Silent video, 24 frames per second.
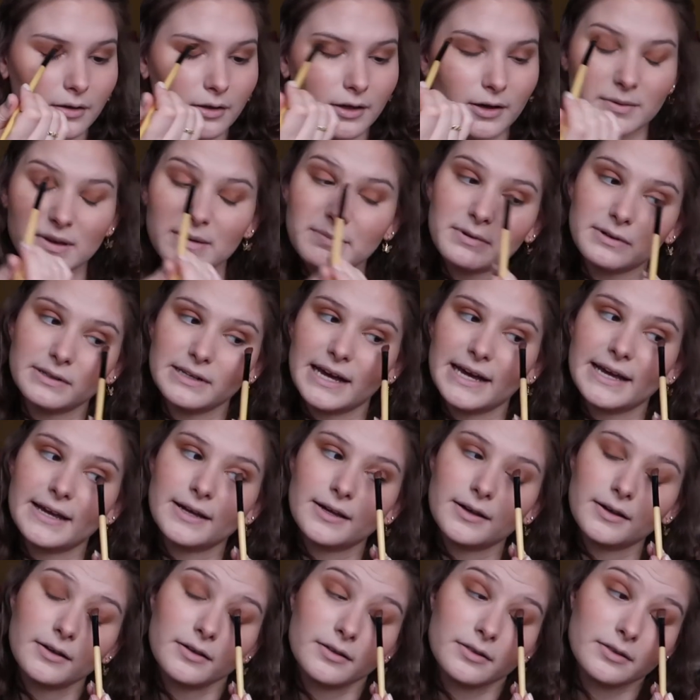that people
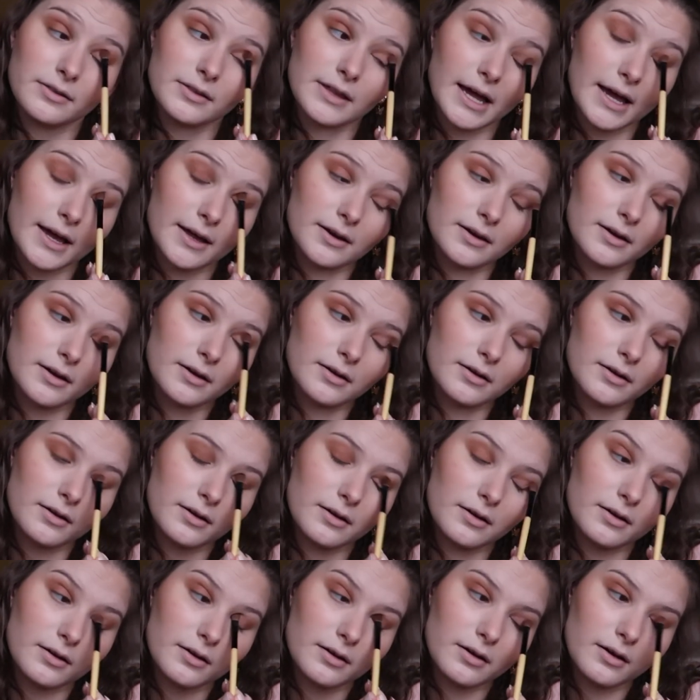like that
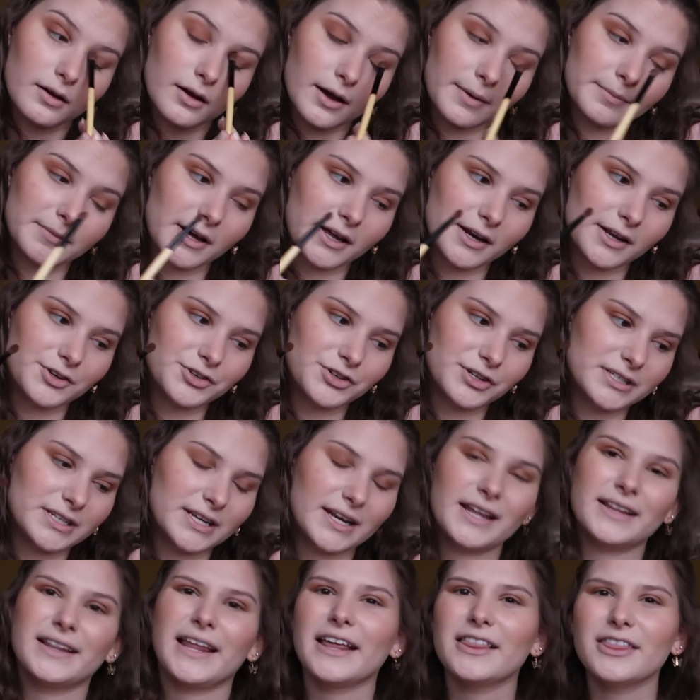I'm not
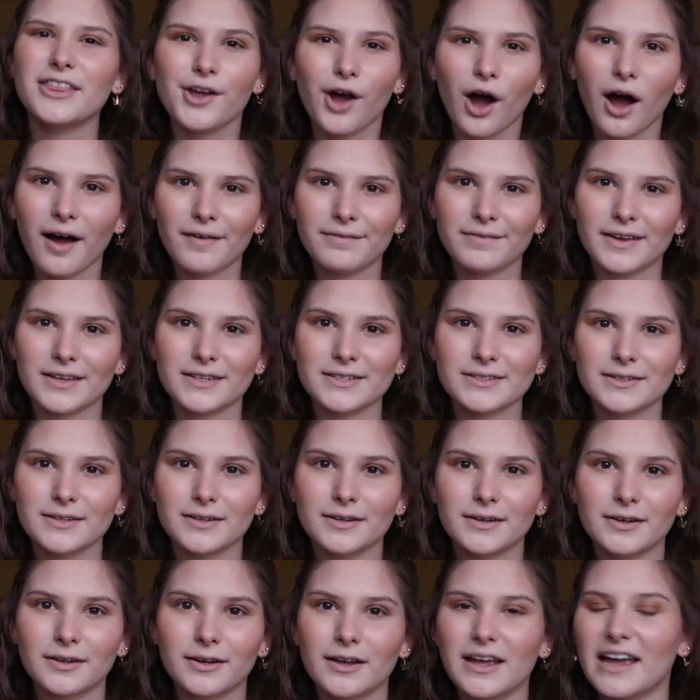interested in, like The Office.
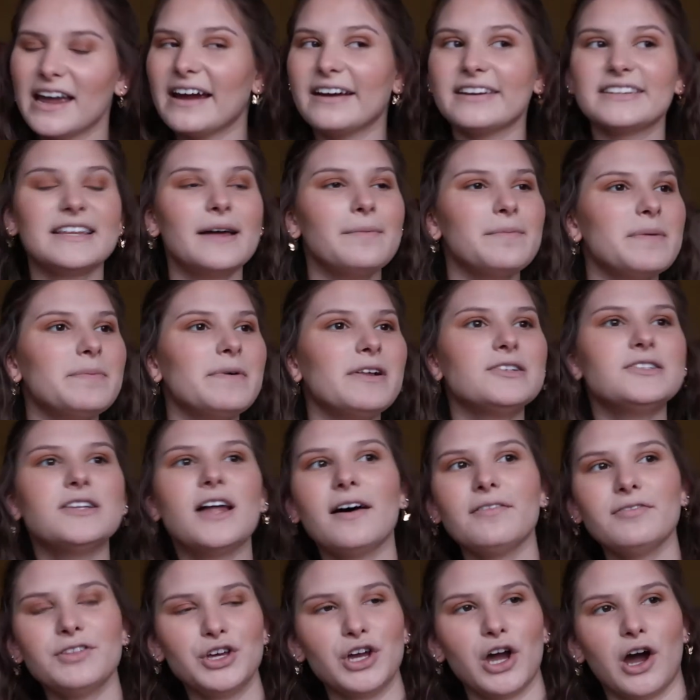Some people
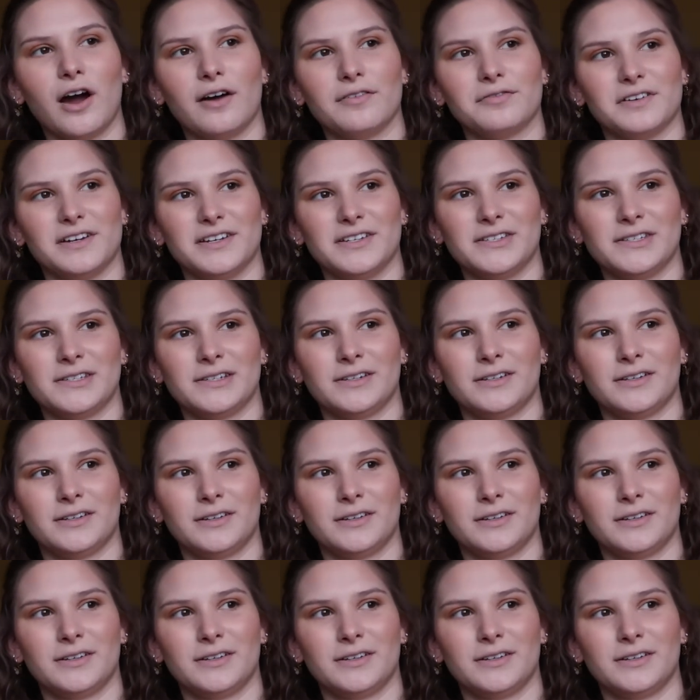love The Office.